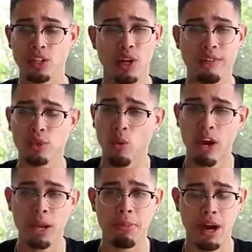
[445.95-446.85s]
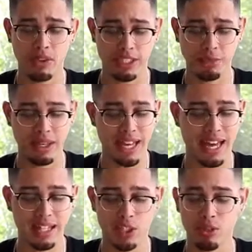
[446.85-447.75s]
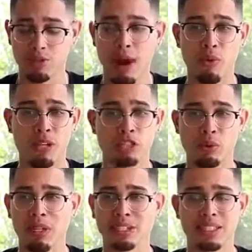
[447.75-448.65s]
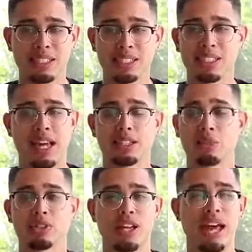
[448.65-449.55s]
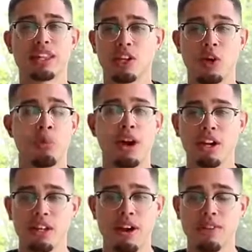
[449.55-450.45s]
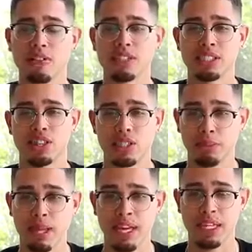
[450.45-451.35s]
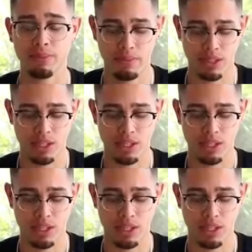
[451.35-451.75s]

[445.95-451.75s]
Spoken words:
You don't have to worry about this being ethical. It's by Russell Brunson. This is like the most ethical marketer I've ever seen on the planet.